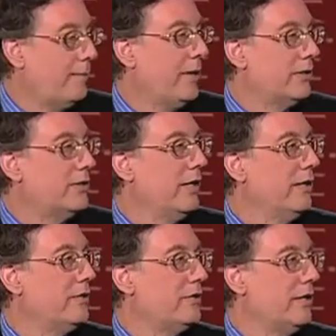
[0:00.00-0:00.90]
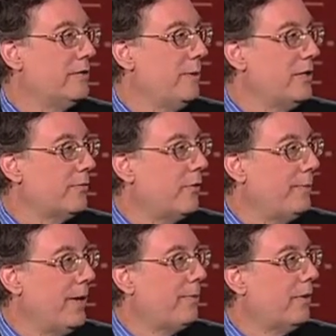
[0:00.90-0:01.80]
being seen as, as peaceful
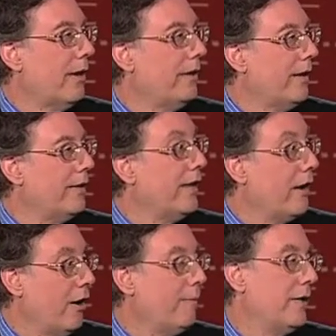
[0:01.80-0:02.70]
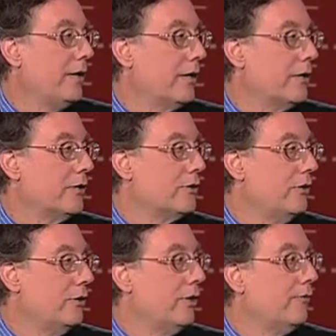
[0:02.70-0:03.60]
people, and, and they are being
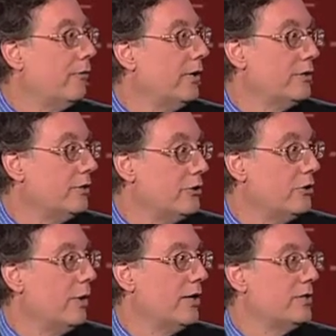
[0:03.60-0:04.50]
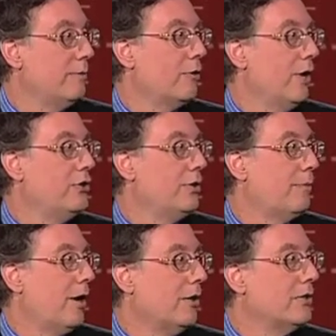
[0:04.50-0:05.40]
excluded. For instance, U.S. immigration
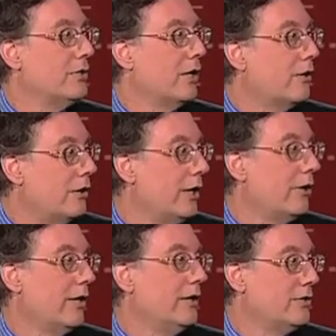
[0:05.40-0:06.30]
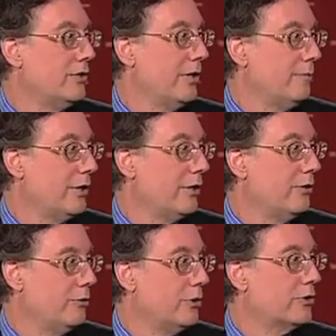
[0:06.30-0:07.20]
policy clearly is attempting
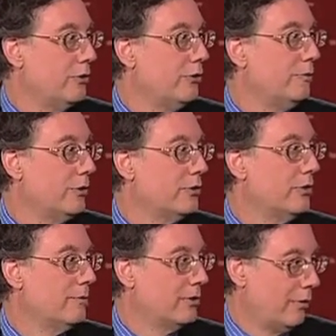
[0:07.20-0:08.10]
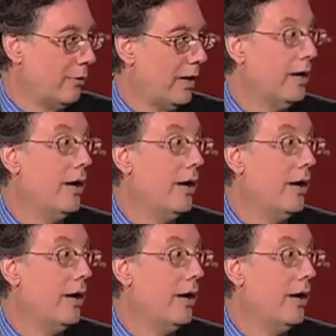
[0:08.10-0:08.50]
to exclude Muslims in a way